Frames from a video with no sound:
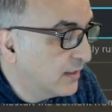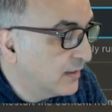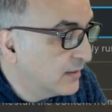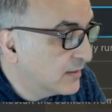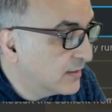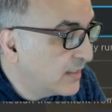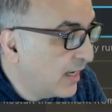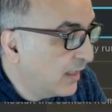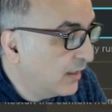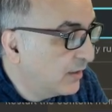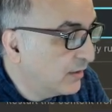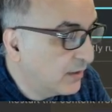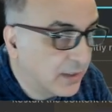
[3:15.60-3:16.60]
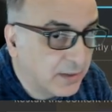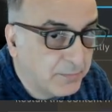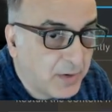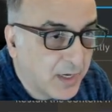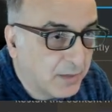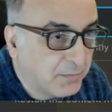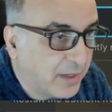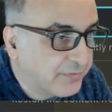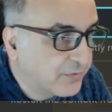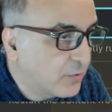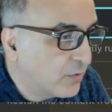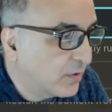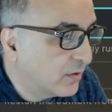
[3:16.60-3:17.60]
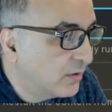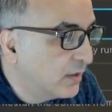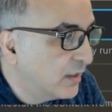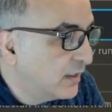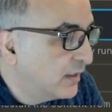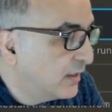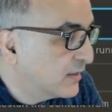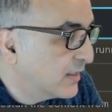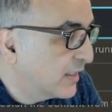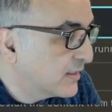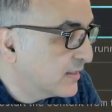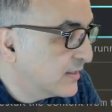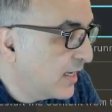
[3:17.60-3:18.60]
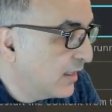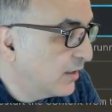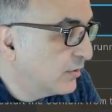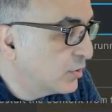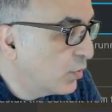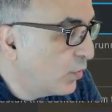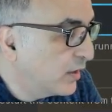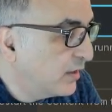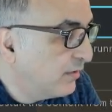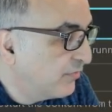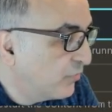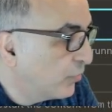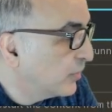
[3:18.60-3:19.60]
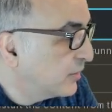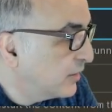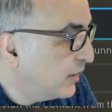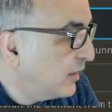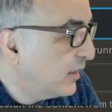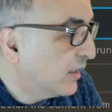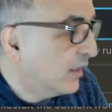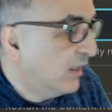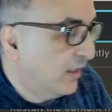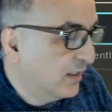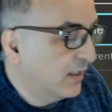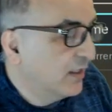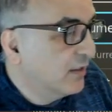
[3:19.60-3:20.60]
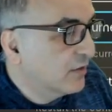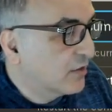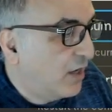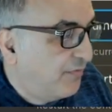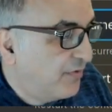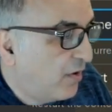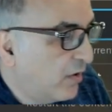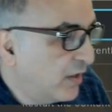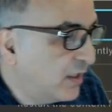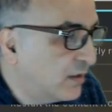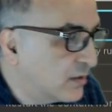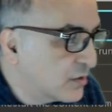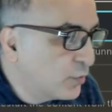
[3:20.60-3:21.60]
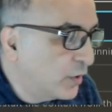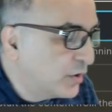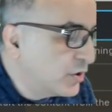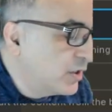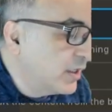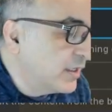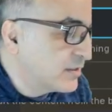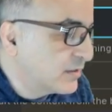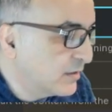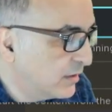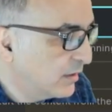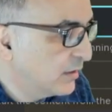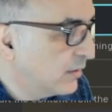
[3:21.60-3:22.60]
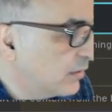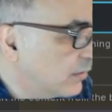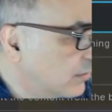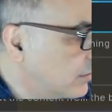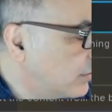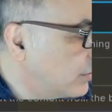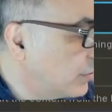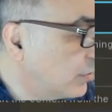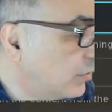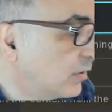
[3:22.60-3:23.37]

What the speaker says: Stella on the bottom left corner. It says Stella 2014. I've already switched this to